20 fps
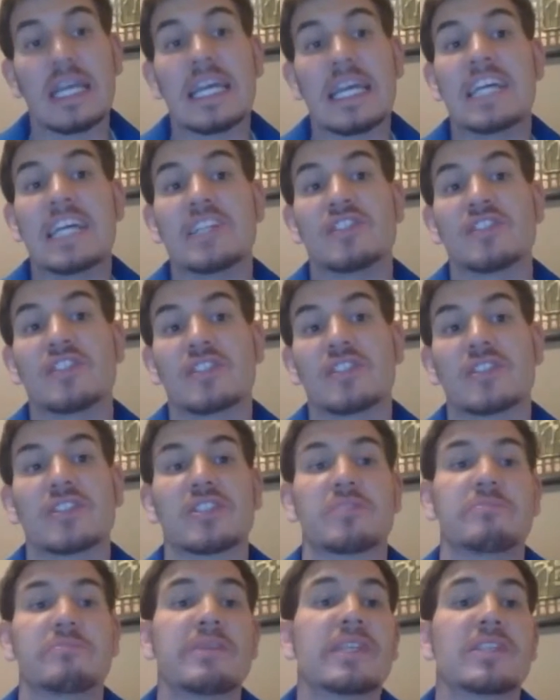It just
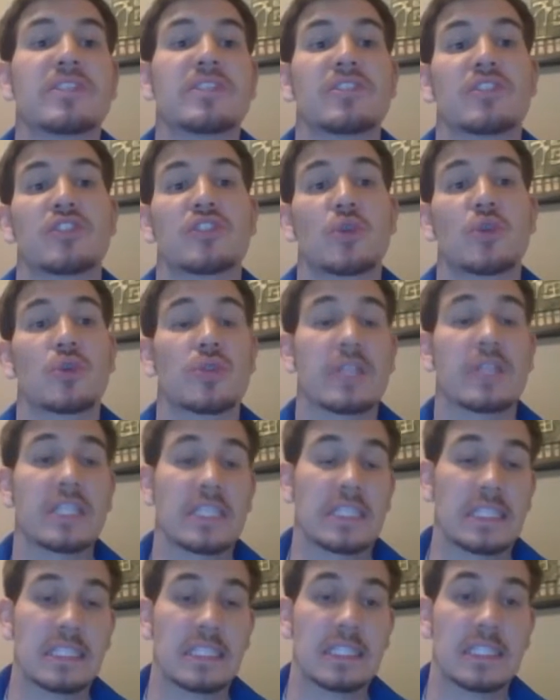is making sure that